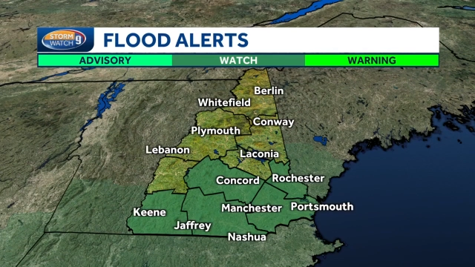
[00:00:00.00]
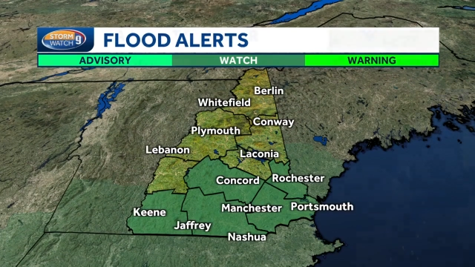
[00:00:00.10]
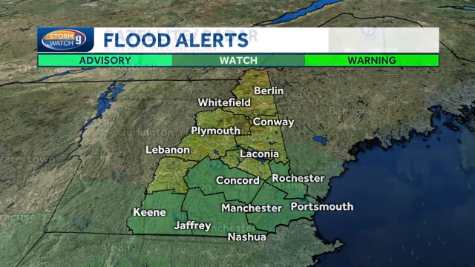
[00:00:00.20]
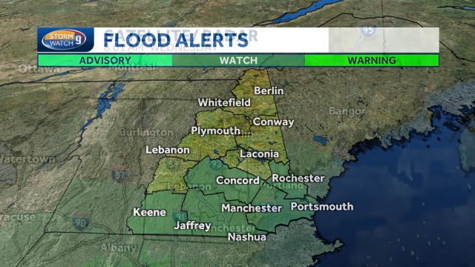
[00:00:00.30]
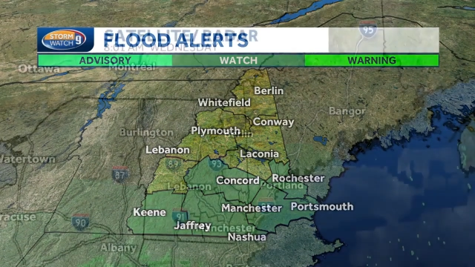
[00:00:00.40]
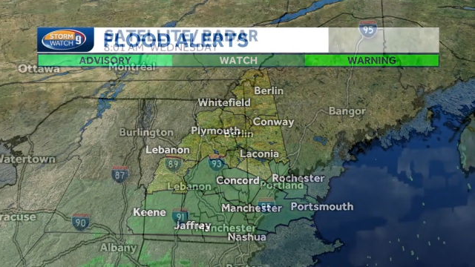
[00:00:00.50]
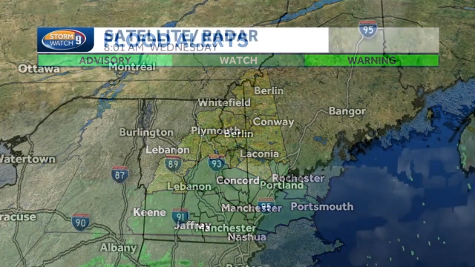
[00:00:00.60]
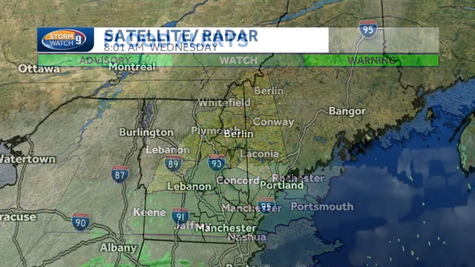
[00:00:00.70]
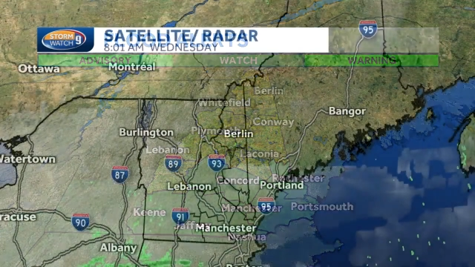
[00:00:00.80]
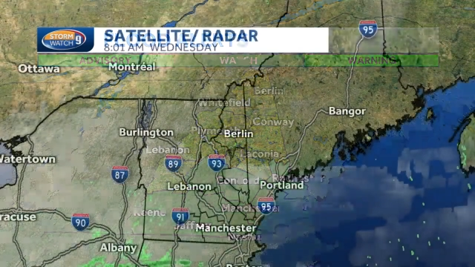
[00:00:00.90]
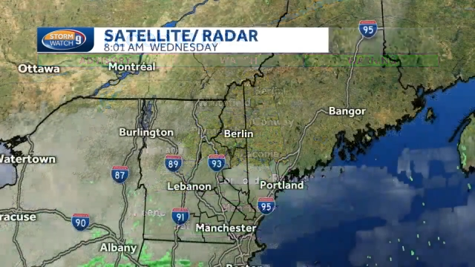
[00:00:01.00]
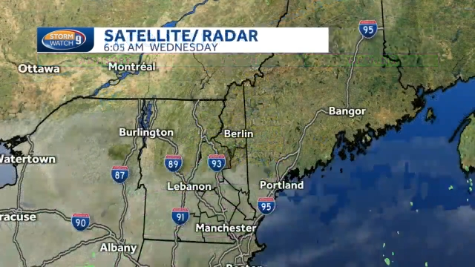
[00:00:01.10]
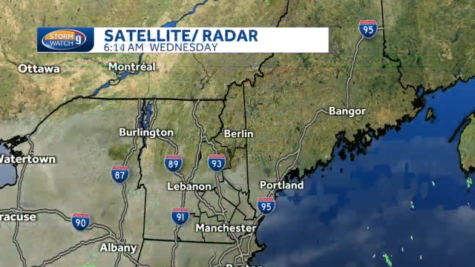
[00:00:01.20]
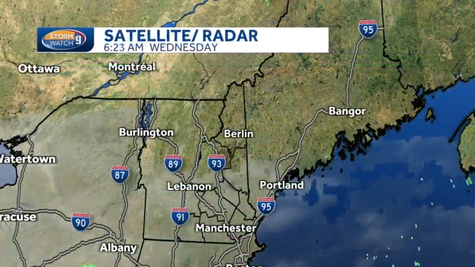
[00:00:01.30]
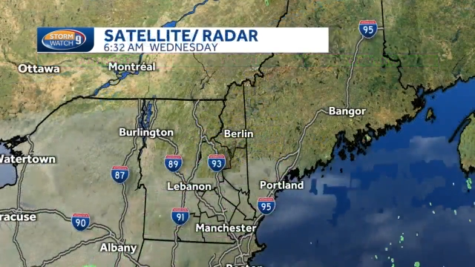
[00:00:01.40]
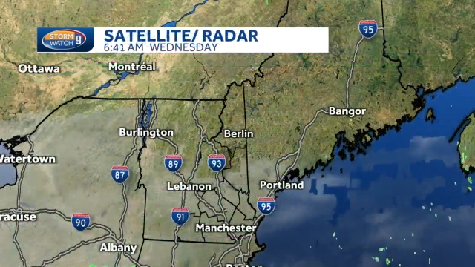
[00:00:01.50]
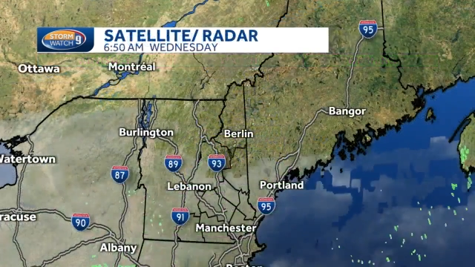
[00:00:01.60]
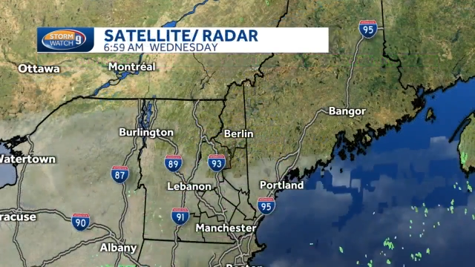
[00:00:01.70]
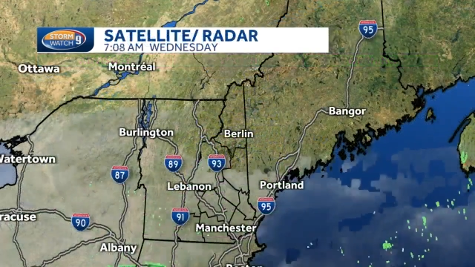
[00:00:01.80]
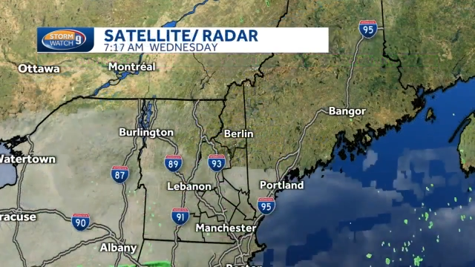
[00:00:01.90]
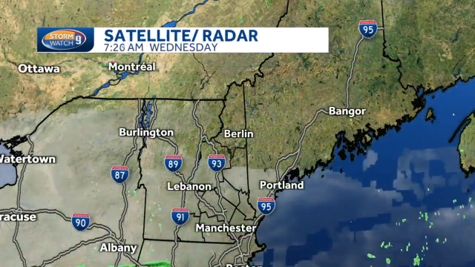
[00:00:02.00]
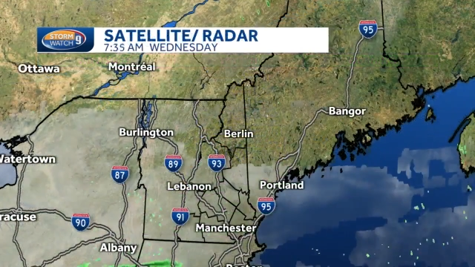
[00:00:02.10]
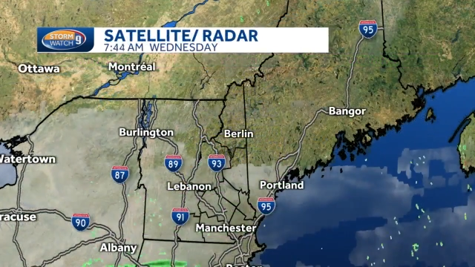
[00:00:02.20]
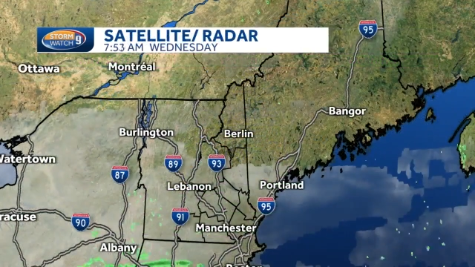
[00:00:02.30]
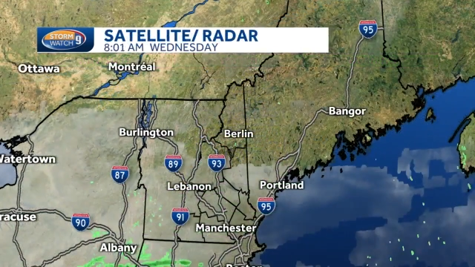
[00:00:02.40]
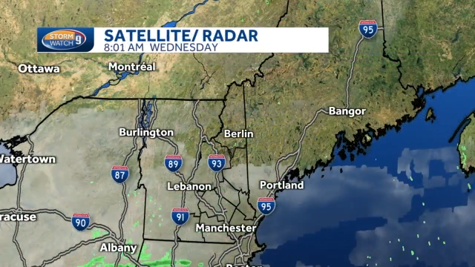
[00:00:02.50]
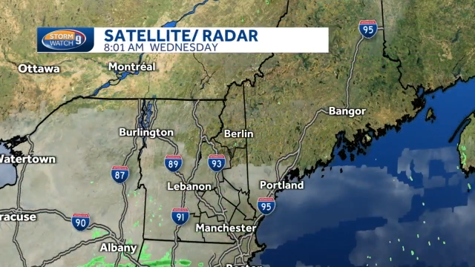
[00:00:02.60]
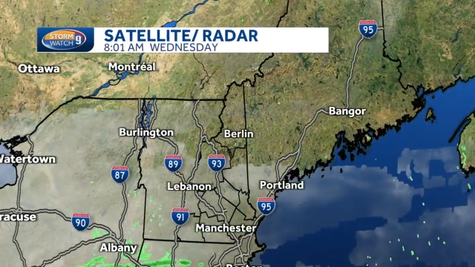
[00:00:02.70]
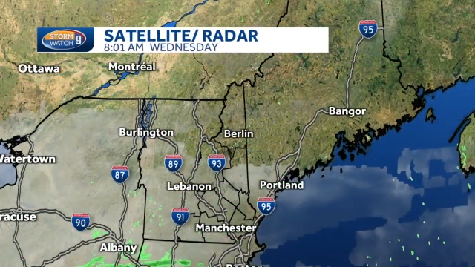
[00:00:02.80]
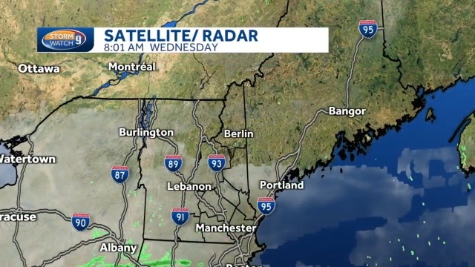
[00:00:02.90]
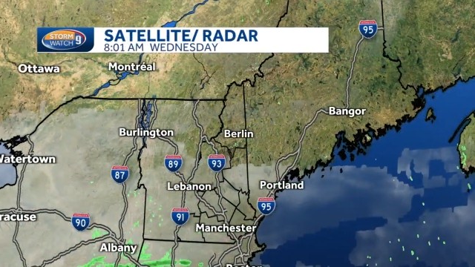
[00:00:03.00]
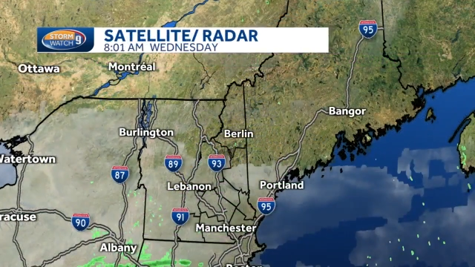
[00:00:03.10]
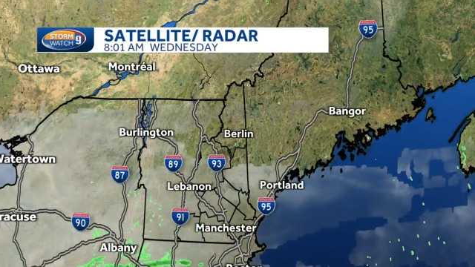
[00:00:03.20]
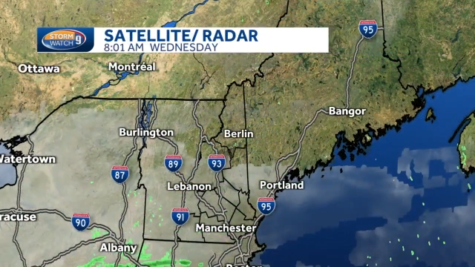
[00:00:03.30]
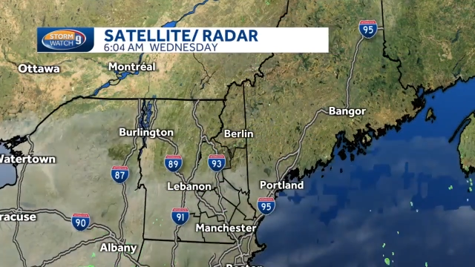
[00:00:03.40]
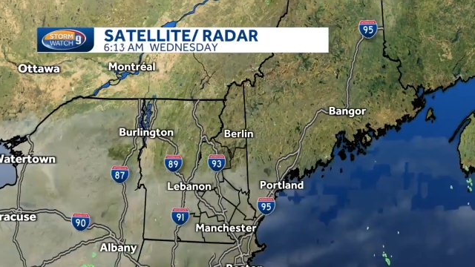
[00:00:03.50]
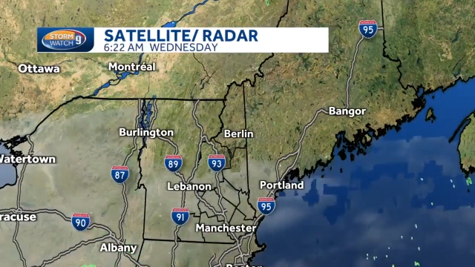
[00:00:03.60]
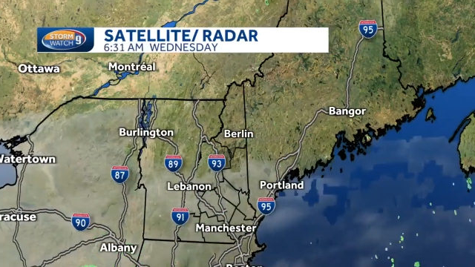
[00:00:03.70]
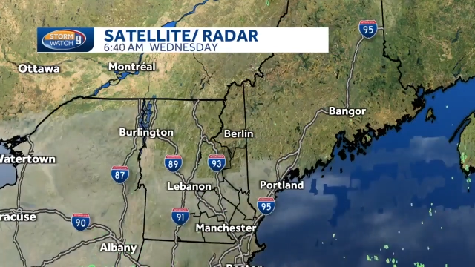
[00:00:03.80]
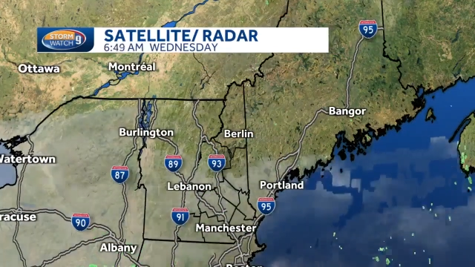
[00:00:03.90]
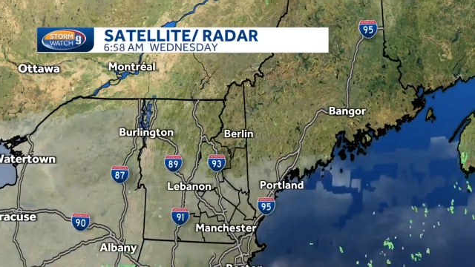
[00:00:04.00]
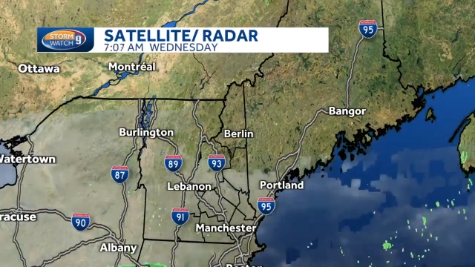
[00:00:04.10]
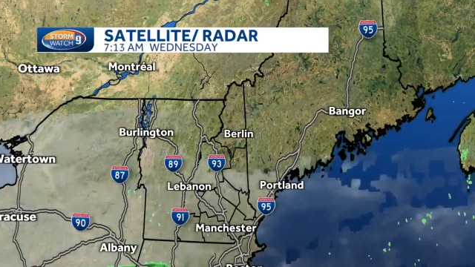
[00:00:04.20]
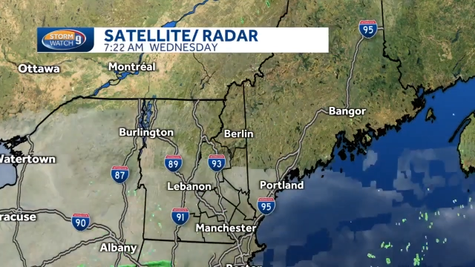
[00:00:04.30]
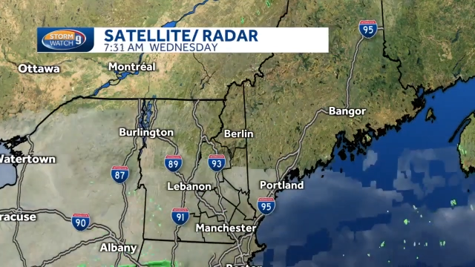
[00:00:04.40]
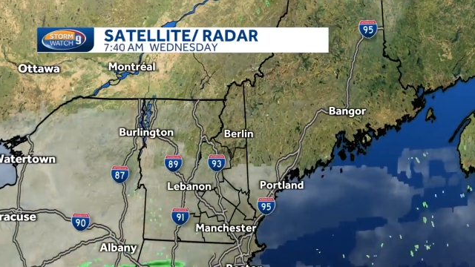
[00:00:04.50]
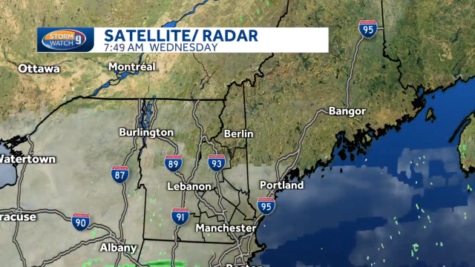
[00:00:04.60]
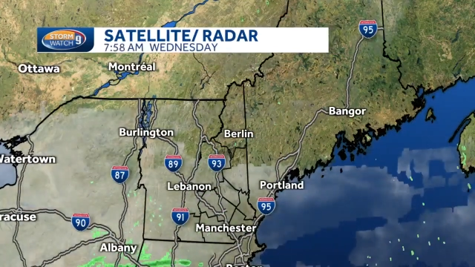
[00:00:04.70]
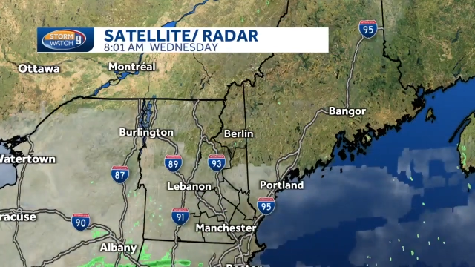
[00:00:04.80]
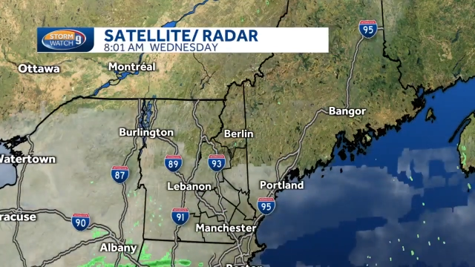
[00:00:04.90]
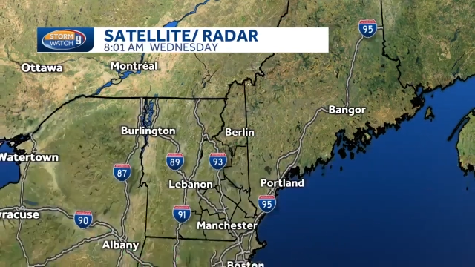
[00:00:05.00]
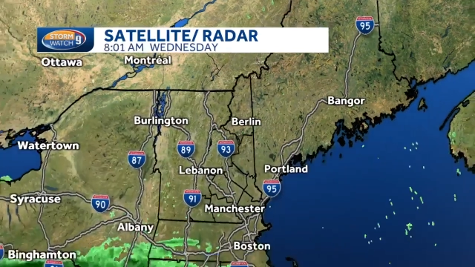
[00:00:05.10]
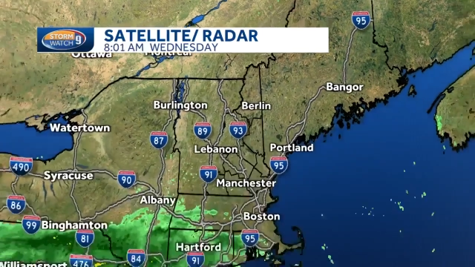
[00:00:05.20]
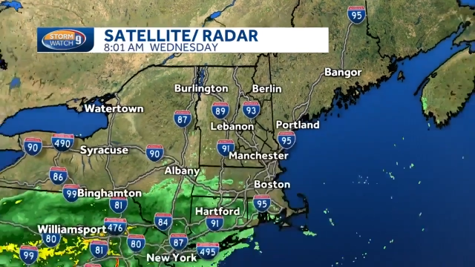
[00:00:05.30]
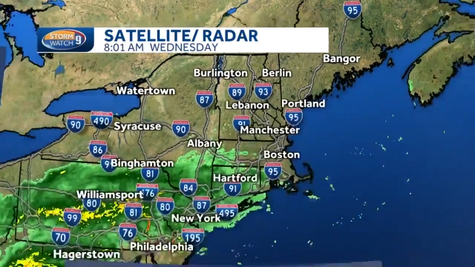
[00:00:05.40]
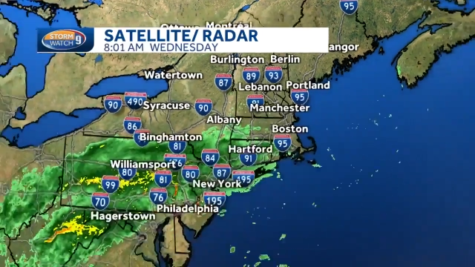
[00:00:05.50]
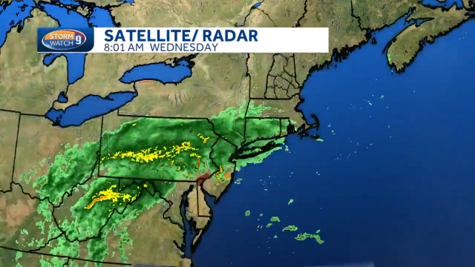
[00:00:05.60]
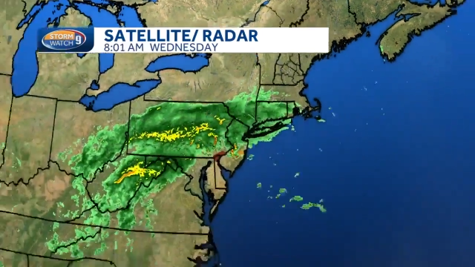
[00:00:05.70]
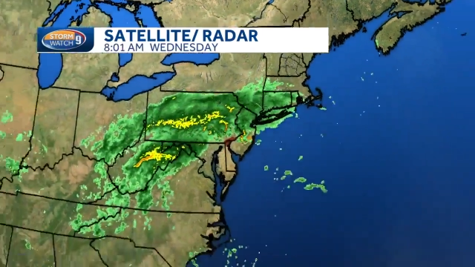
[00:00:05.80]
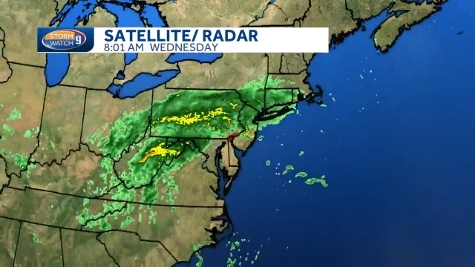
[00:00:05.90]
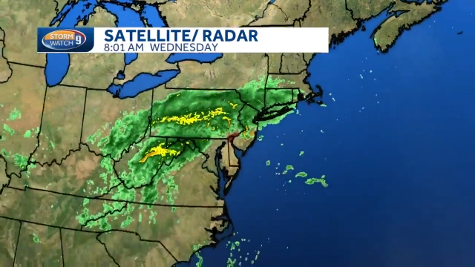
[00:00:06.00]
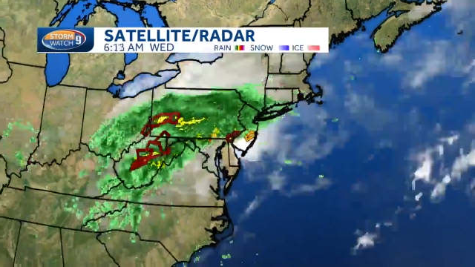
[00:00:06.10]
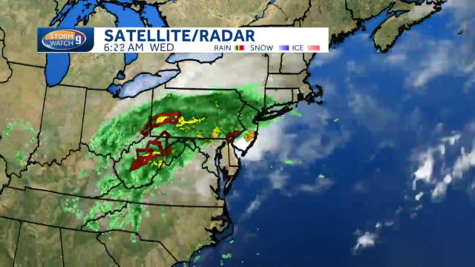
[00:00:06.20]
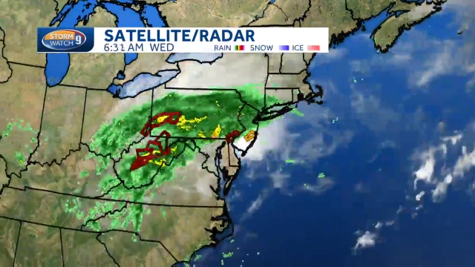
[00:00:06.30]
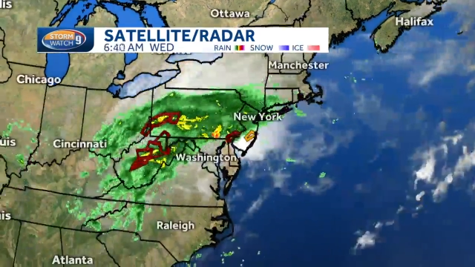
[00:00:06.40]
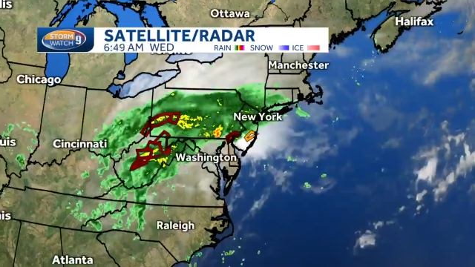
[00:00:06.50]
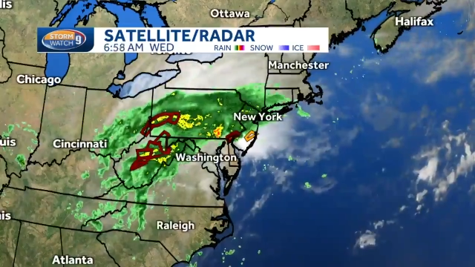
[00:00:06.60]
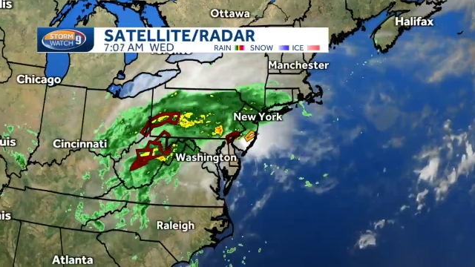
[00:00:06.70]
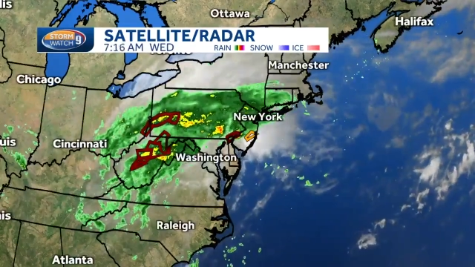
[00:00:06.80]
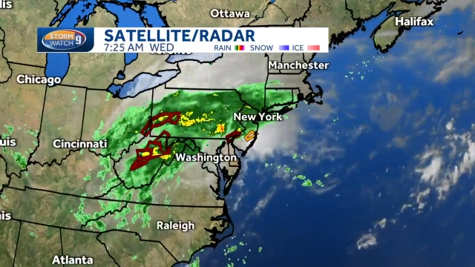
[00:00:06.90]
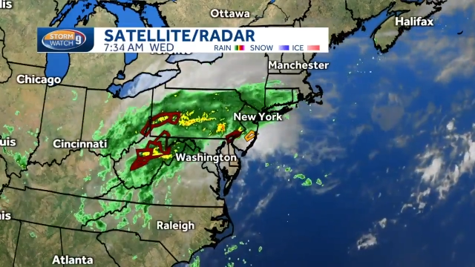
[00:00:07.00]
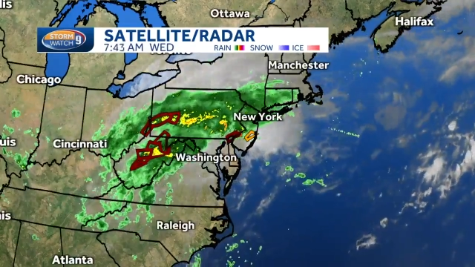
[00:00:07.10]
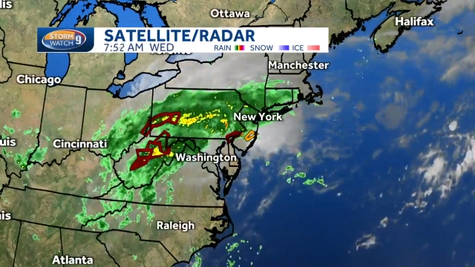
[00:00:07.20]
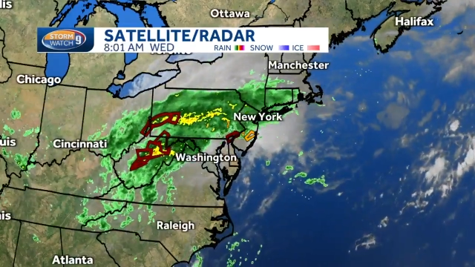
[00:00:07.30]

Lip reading: Nobody's mouth can be seen.